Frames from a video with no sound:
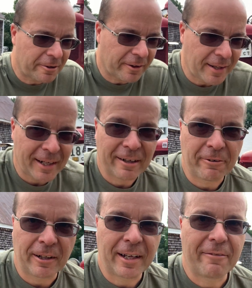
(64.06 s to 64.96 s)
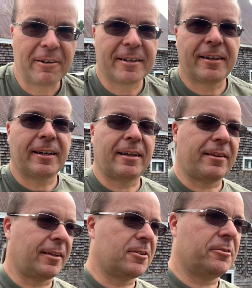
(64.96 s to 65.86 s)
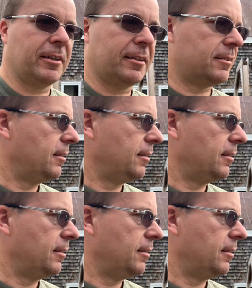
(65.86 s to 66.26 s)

than that, I really haven't done anything to it.